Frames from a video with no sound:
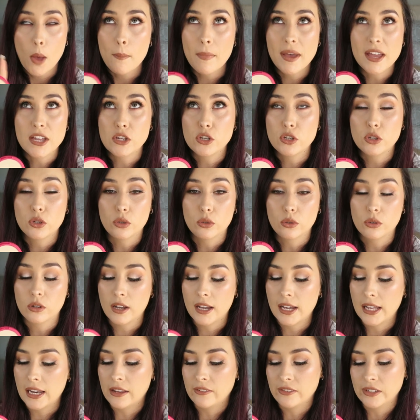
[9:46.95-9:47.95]
my new,
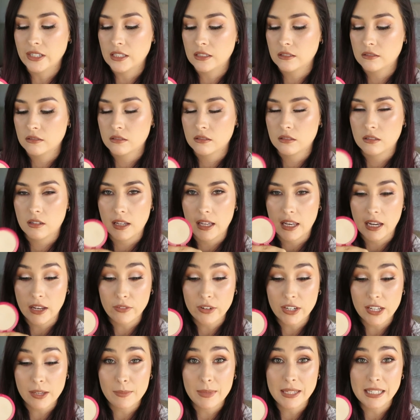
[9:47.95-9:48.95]
I love it, and
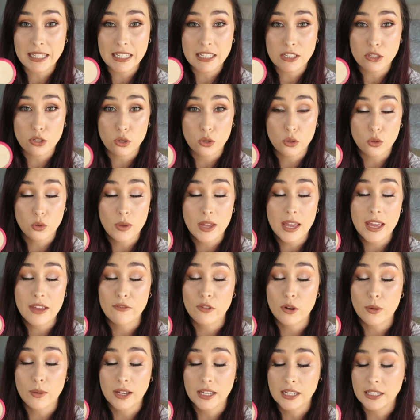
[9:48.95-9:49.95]
I recommend it to
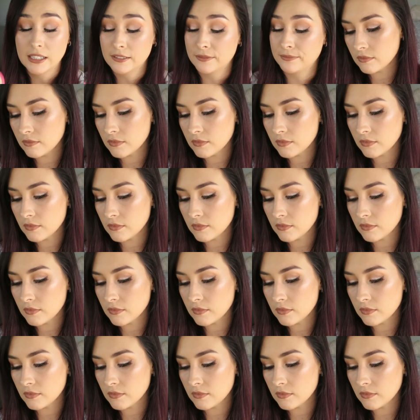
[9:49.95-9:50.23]
everyone.